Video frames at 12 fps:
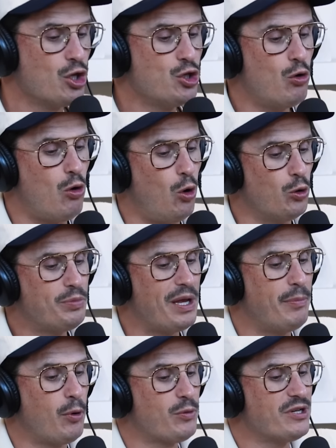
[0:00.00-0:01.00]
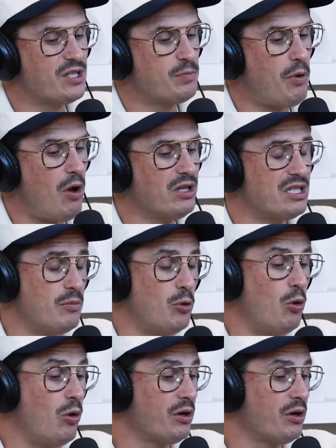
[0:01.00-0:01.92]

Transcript: you hold people responsible,